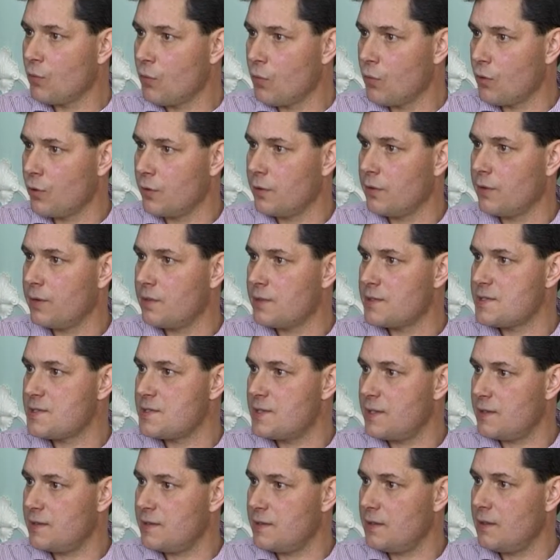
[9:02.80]
order in the
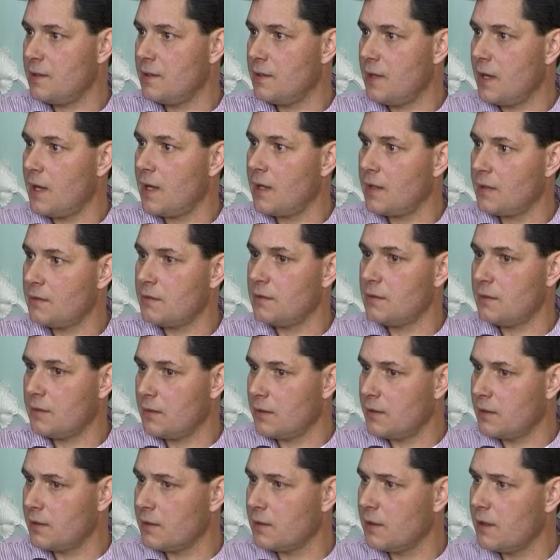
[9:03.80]
city and
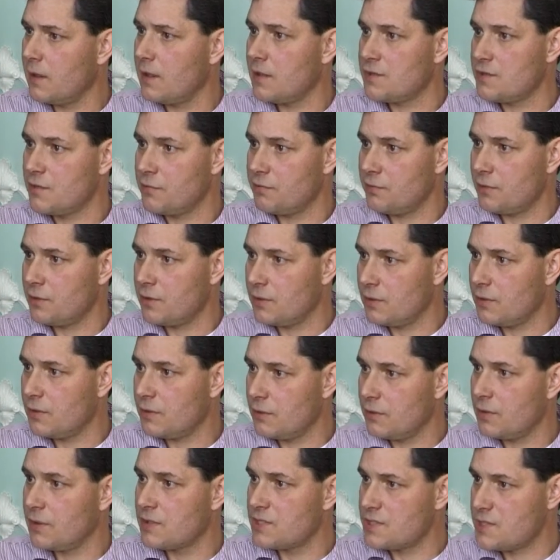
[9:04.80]
in the case of an
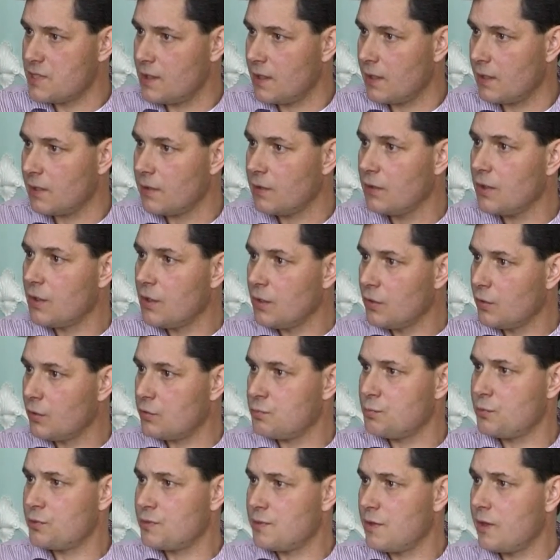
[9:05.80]
attack
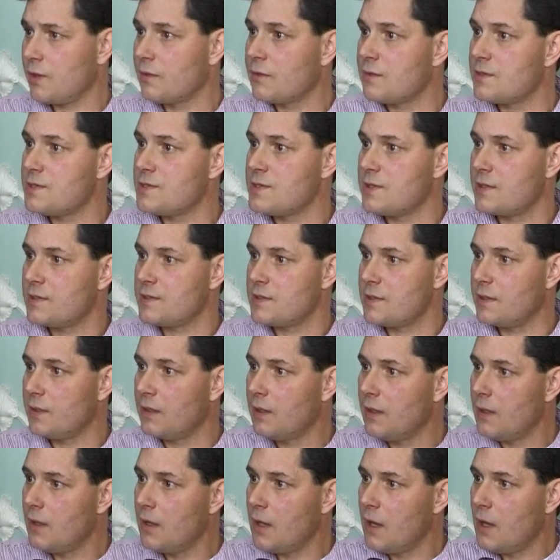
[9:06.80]
could protect the city.
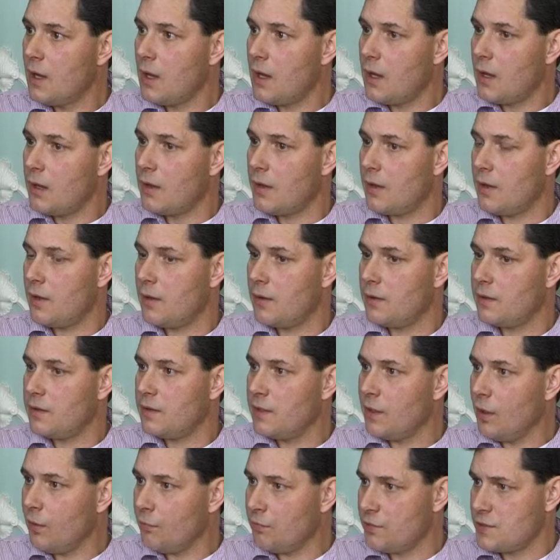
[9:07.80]

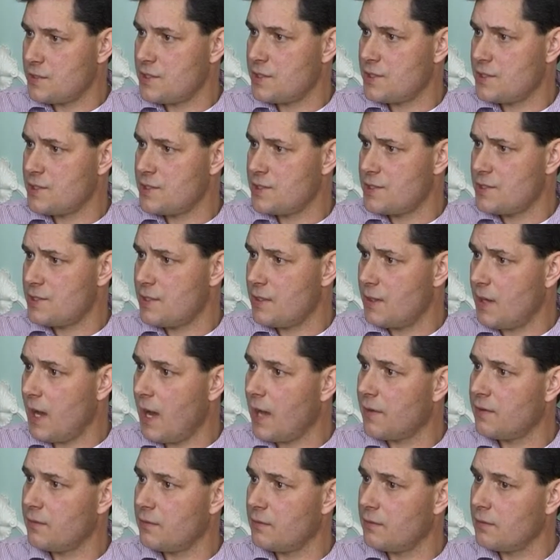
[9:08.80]
The officers
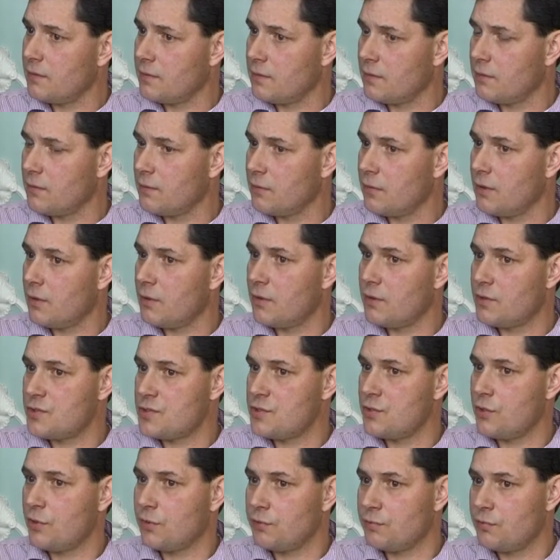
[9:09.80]
had
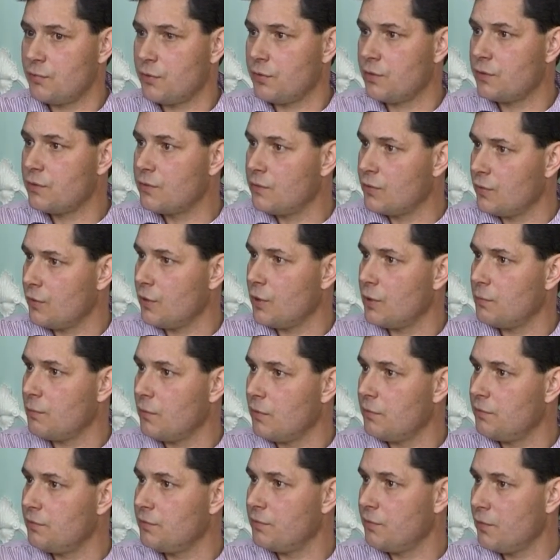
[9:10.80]
served for a term
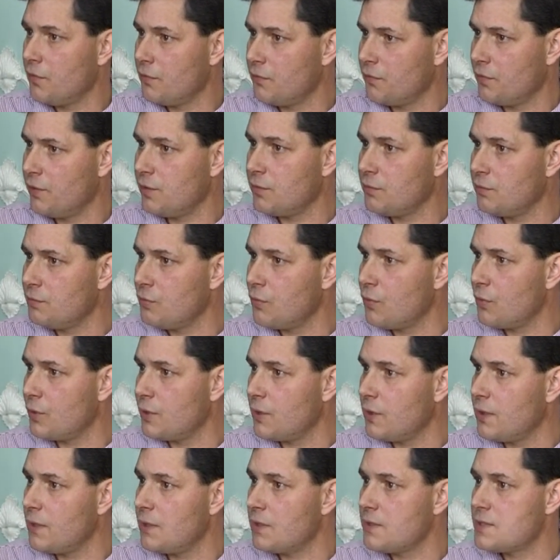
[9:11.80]
of 3 to 4
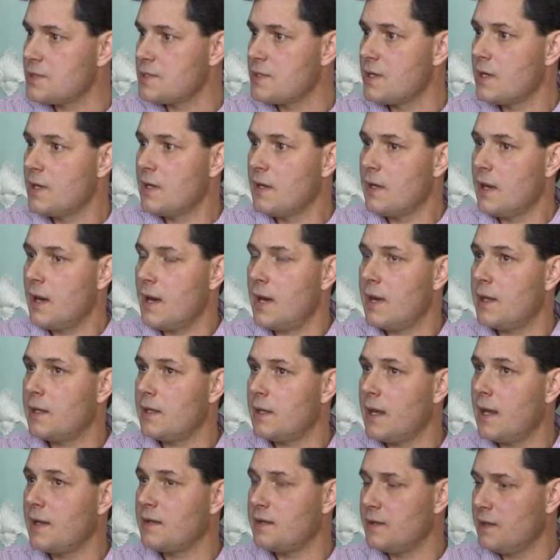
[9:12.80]
years,
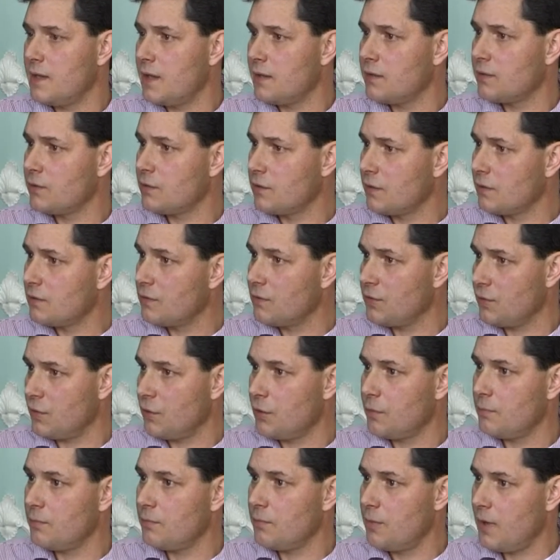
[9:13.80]
and at the end of their
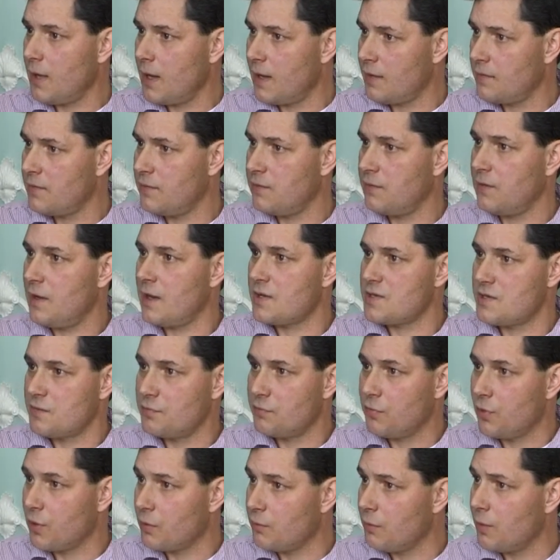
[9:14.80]
term had as a
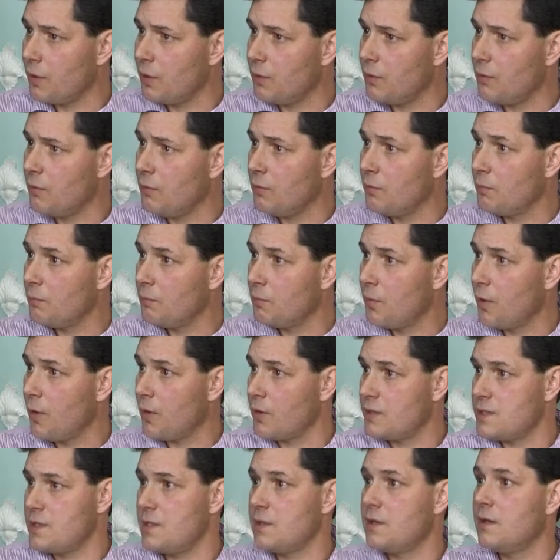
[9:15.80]
farewell
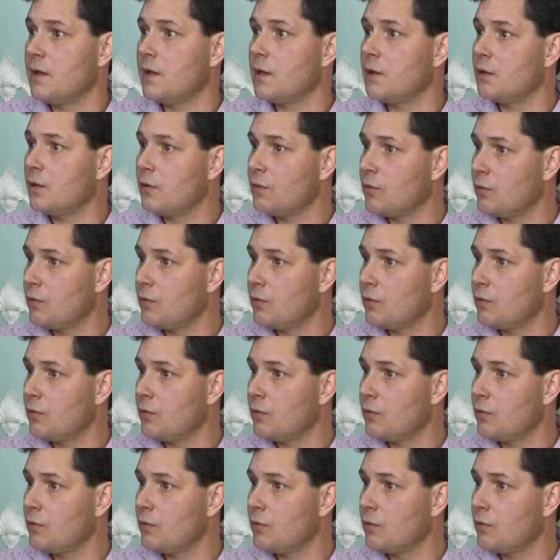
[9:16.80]
party their